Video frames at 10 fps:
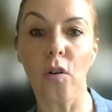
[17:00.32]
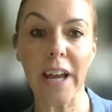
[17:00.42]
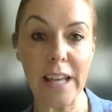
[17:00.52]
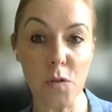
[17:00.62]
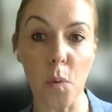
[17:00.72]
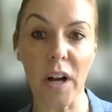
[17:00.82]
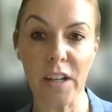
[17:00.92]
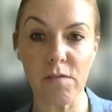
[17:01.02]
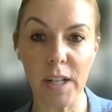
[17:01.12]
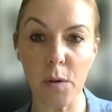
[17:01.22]
or it is
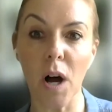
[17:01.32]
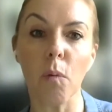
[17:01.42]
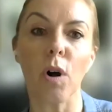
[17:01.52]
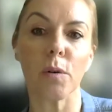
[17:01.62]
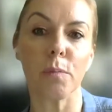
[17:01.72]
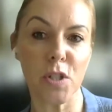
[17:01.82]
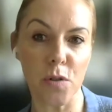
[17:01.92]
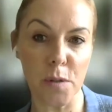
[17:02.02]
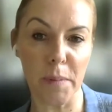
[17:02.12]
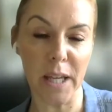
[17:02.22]
working really well, what can we
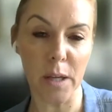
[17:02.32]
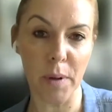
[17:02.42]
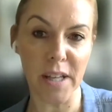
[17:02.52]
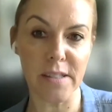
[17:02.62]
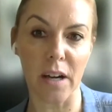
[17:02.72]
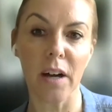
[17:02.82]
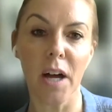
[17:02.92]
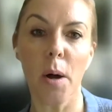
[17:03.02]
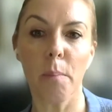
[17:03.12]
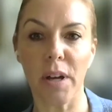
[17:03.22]
do to make it better?
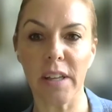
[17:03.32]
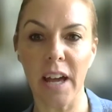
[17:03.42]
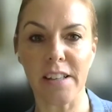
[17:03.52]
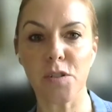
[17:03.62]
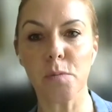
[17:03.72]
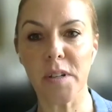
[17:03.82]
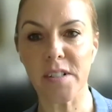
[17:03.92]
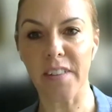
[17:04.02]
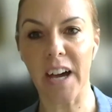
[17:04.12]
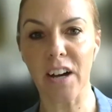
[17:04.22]
But yeah, it's
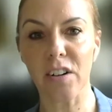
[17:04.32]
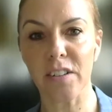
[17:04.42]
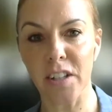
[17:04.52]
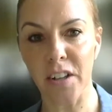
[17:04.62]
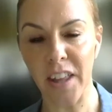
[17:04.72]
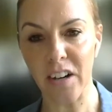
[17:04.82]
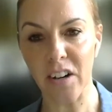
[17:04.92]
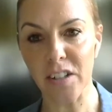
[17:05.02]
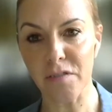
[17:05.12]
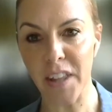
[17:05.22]
almost like that, that
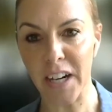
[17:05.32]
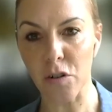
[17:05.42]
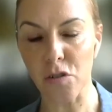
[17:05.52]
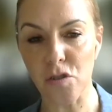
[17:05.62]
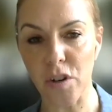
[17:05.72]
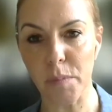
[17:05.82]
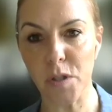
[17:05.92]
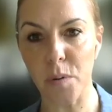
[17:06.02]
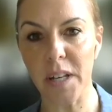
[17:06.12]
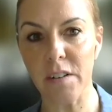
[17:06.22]
kind of that contract
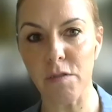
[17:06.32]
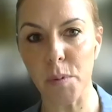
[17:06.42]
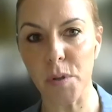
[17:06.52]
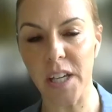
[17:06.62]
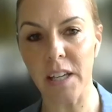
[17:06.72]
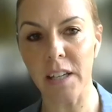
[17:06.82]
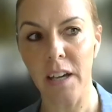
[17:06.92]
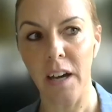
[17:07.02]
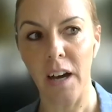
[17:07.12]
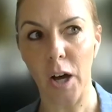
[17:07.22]
between everybody.
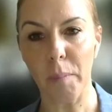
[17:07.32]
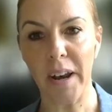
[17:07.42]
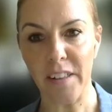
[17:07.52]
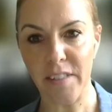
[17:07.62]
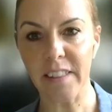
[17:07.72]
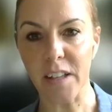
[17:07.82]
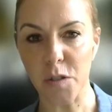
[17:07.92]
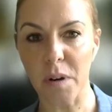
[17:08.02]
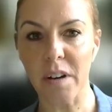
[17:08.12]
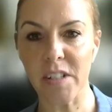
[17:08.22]
And I think
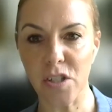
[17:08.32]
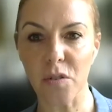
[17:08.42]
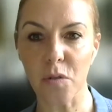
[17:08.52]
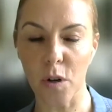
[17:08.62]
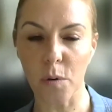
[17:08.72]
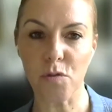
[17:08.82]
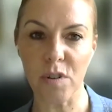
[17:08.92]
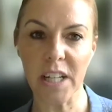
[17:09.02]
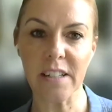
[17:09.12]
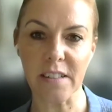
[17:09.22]
that's where internal comms
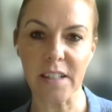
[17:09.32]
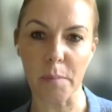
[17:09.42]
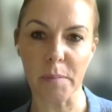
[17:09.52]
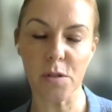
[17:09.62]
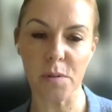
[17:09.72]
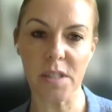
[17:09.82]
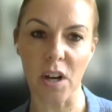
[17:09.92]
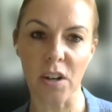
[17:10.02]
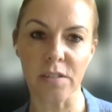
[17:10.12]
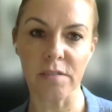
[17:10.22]
really does come into its
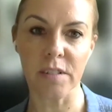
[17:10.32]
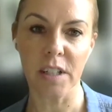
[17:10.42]
own.